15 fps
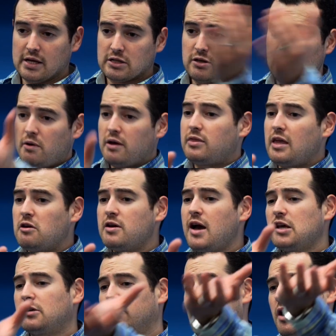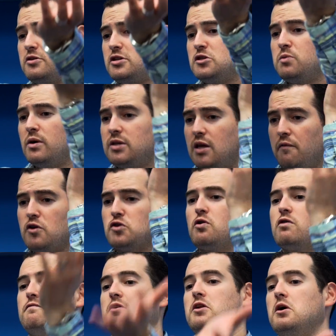So anyway, thank you guys for watching. Just want to give you a
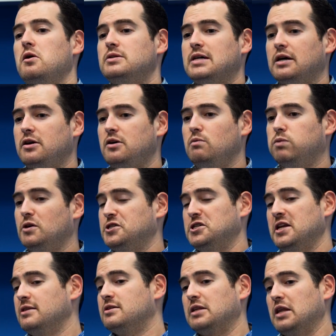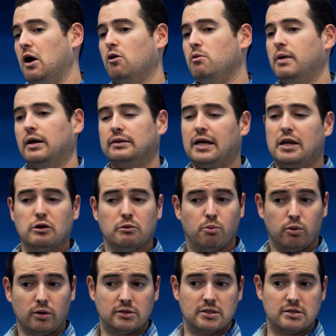short video to tell you what you need to know about that new
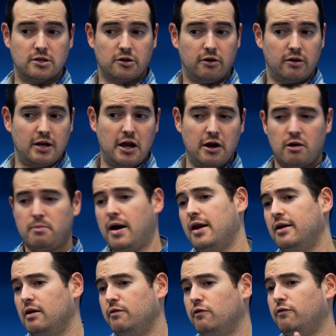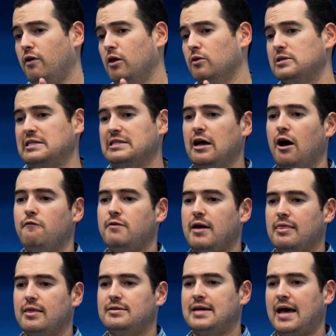port since you're going to hear about it if you follow stuff
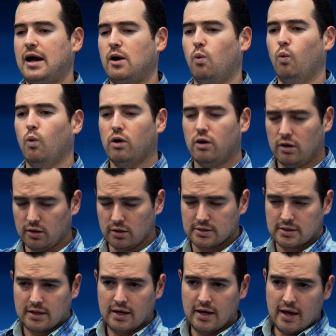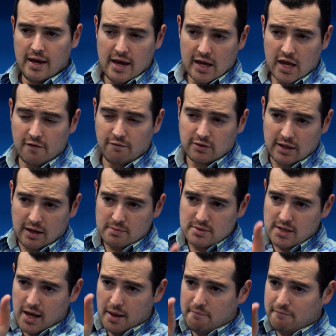in the tech world. Give a
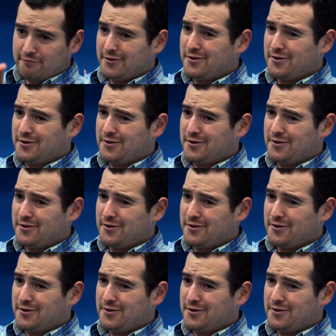thumbs up